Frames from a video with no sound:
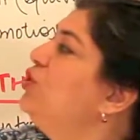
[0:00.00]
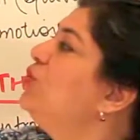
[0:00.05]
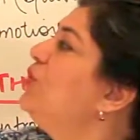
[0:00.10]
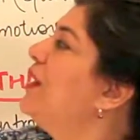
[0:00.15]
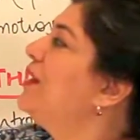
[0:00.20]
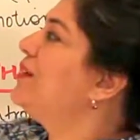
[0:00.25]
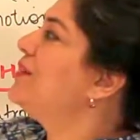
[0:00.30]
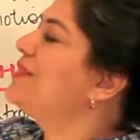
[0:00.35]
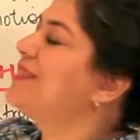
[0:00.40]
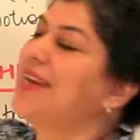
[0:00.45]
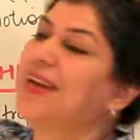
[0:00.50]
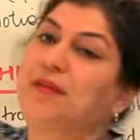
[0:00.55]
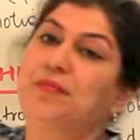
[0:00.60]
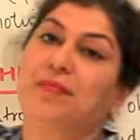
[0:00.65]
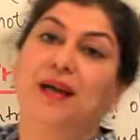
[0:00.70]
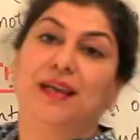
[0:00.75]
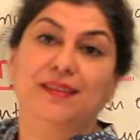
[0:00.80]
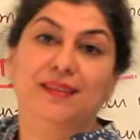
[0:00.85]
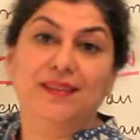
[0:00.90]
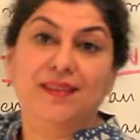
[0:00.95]
you understand
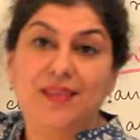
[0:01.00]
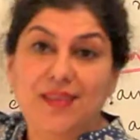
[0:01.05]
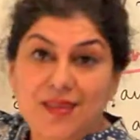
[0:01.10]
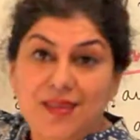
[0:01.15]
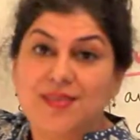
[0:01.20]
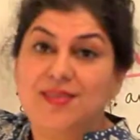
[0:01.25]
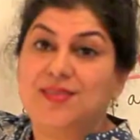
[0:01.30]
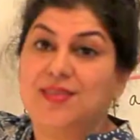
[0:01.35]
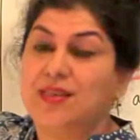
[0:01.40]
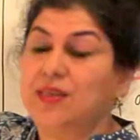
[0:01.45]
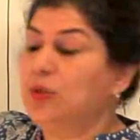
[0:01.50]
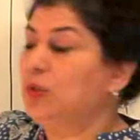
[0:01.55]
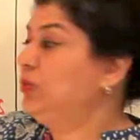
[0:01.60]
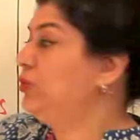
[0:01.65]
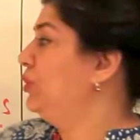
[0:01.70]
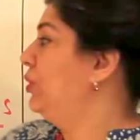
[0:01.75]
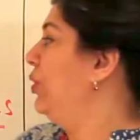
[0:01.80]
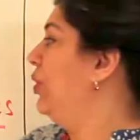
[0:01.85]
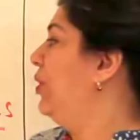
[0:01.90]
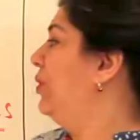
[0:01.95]
by the
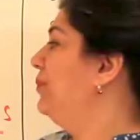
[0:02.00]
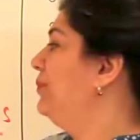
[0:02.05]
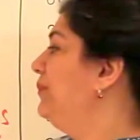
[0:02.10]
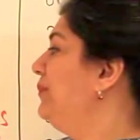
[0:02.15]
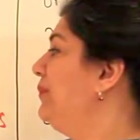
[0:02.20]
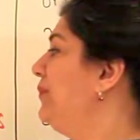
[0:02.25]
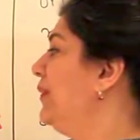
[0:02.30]
Zeroth Law.